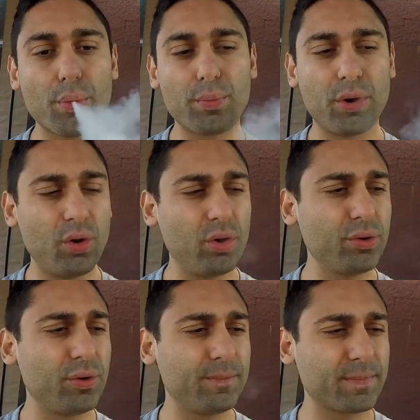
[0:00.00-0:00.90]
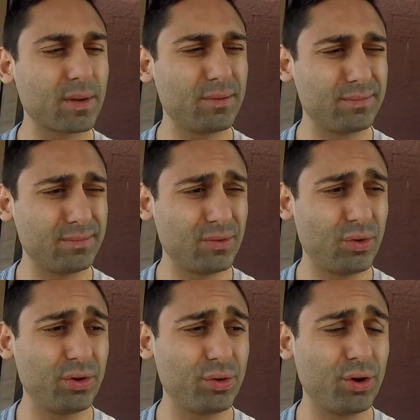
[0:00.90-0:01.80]
But all
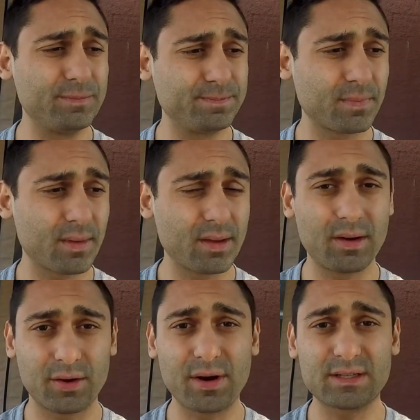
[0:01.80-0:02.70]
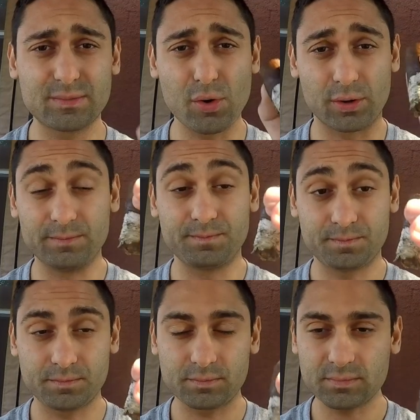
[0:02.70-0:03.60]
in all, a great smoke.
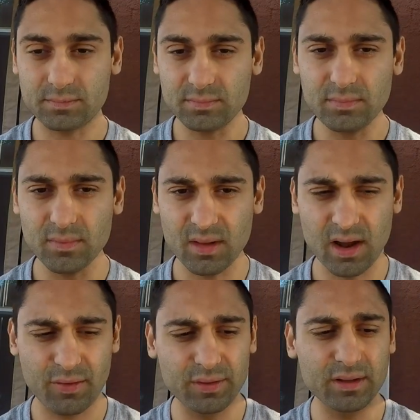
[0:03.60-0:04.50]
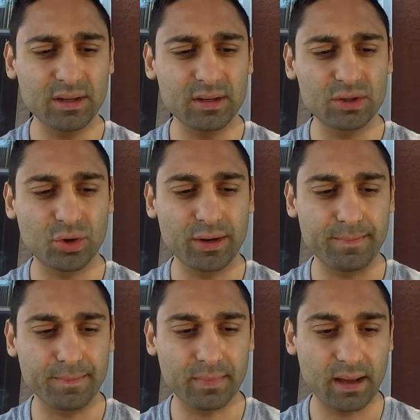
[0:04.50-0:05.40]
I really did enjoy
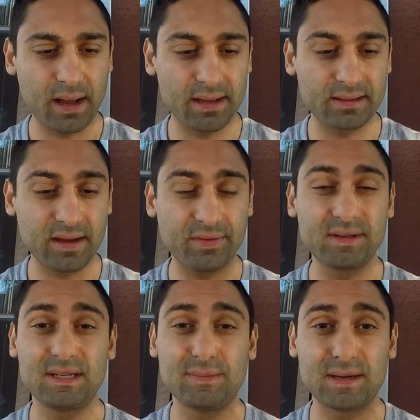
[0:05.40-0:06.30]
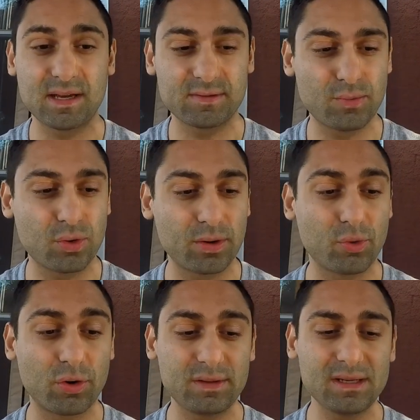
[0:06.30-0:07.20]
it. I definitely see myself smoking
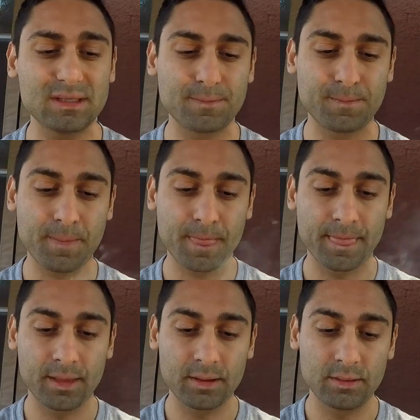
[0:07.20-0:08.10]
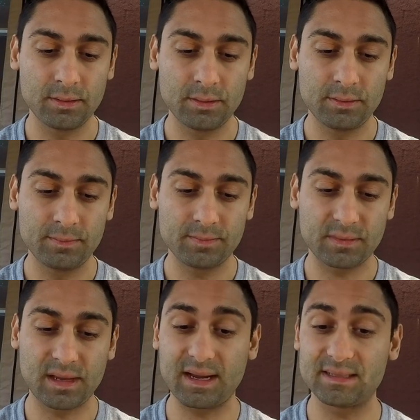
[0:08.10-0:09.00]
more of these.
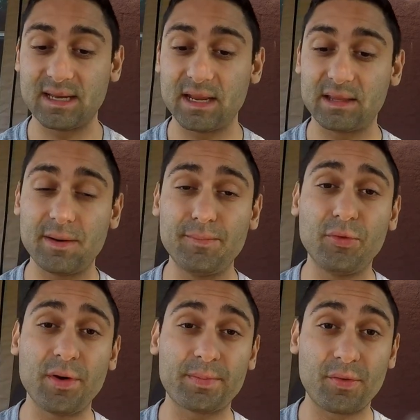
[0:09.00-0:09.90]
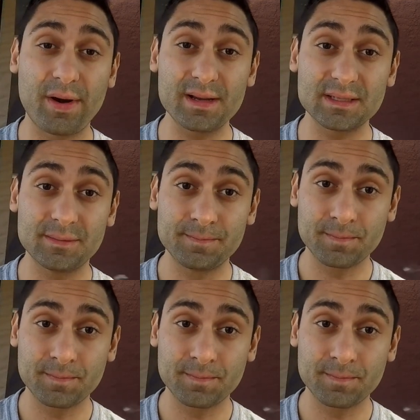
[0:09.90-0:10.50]
Like I said, it did move up the ranks.